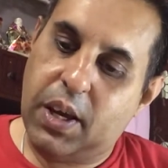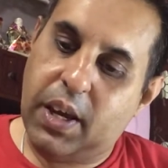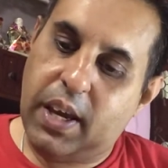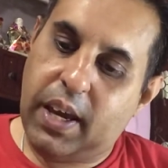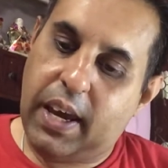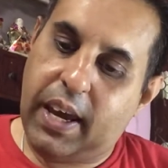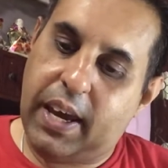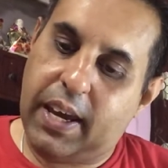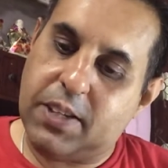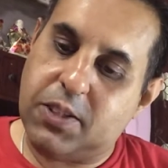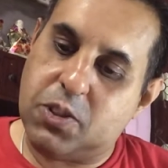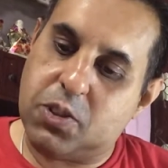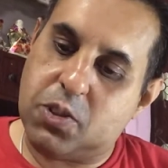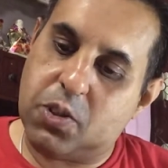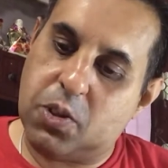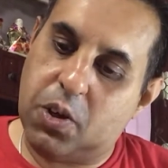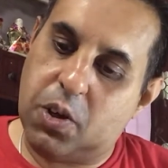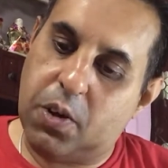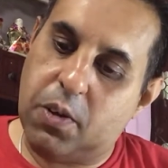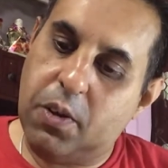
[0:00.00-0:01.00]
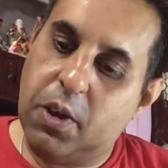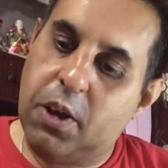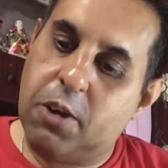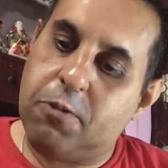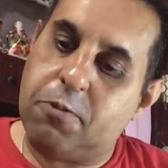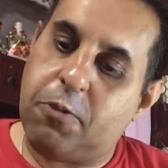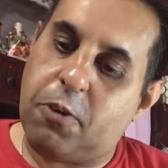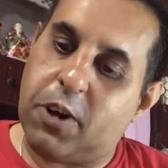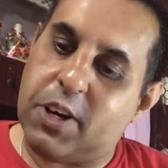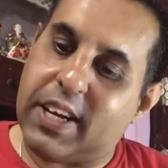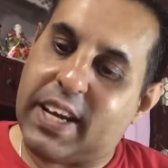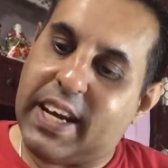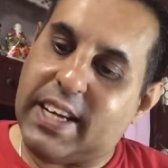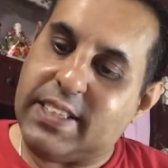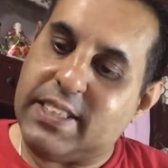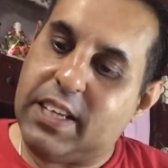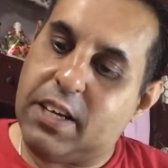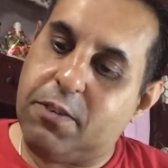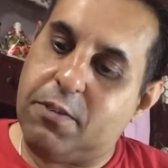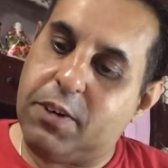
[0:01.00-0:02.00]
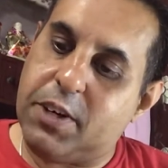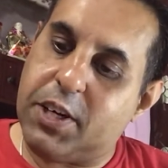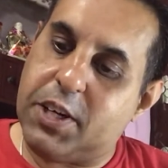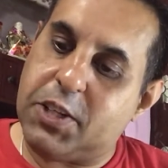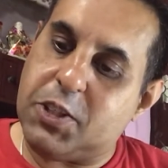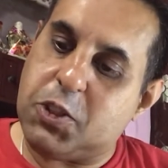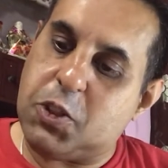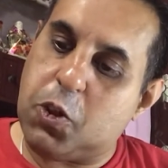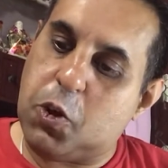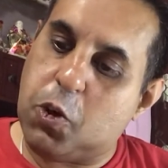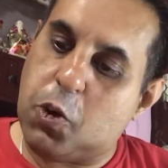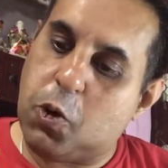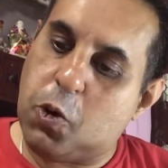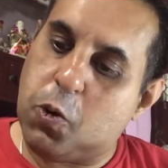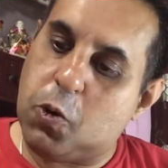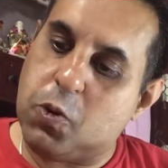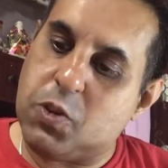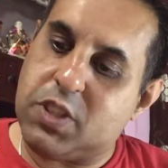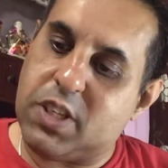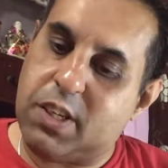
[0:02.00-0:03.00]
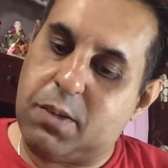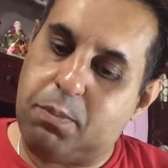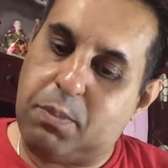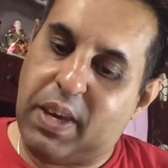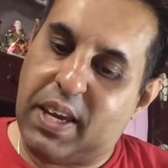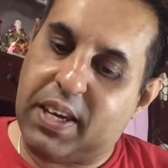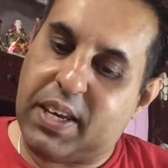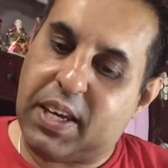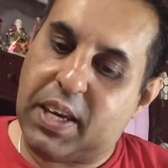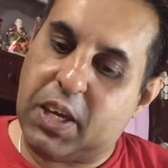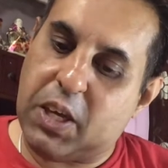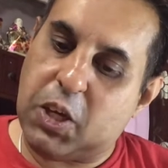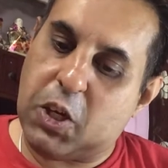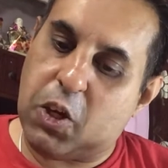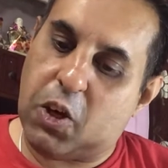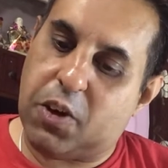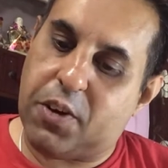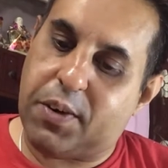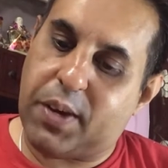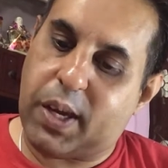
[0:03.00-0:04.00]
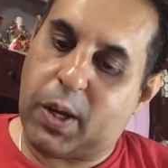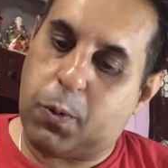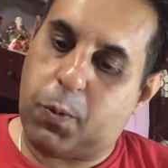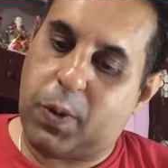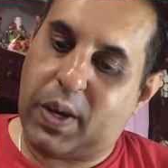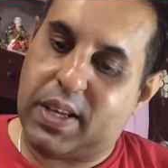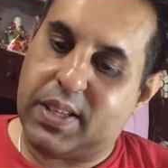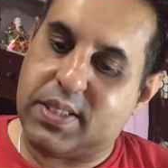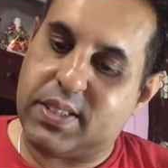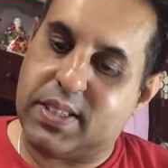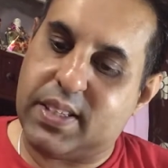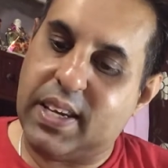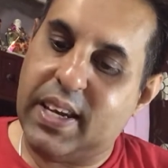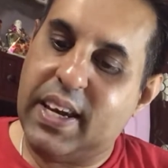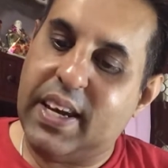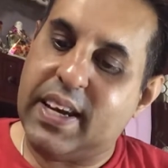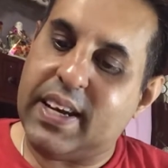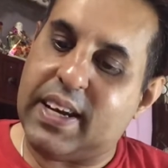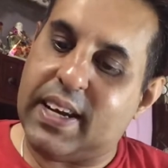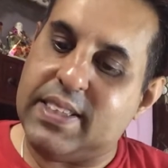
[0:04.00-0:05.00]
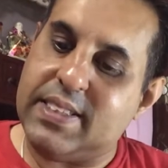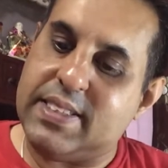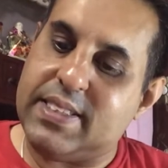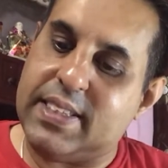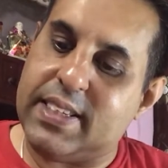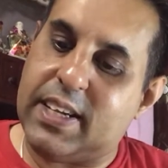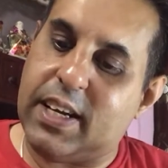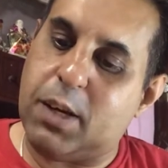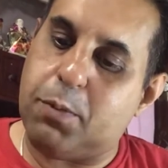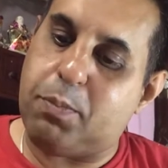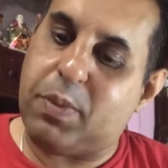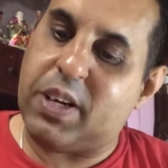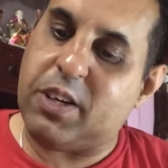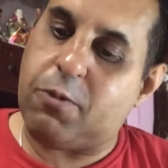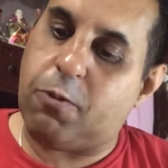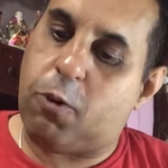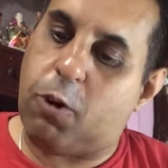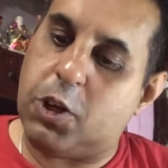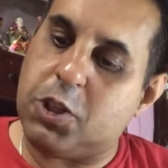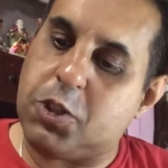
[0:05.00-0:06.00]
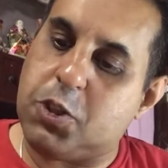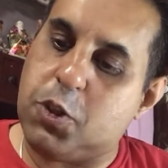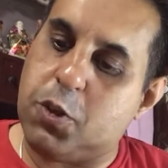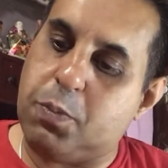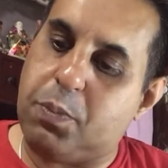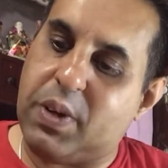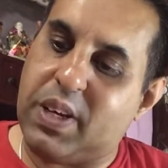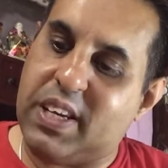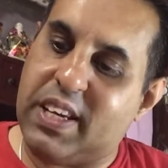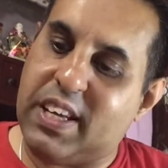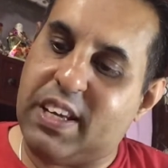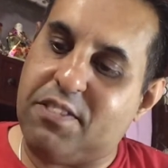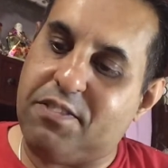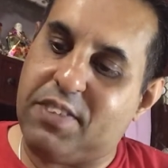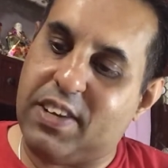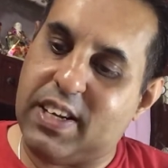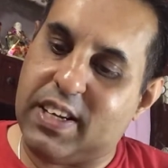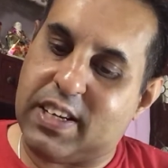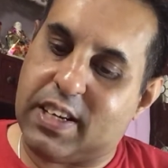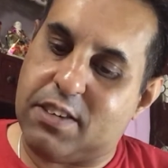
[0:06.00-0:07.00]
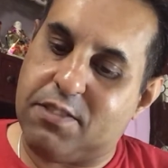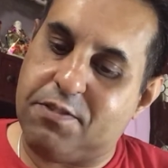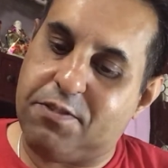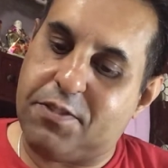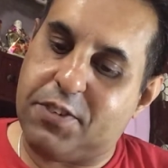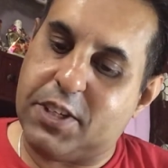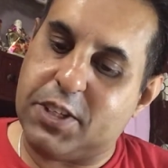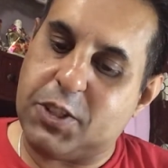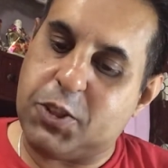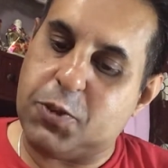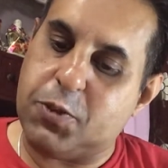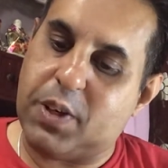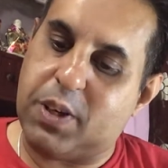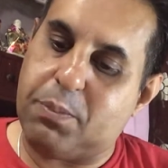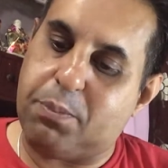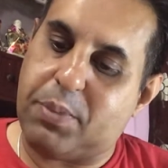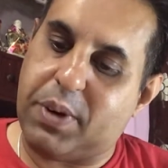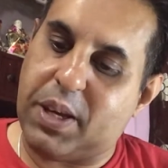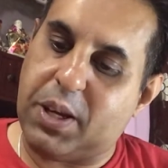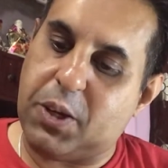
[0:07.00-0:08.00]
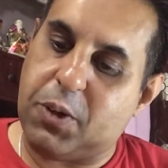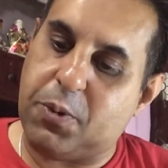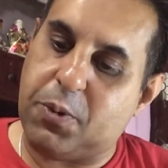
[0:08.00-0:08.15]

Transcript: And so Forget the words you use in making your request. Consider but what you believe will comfort you and bring you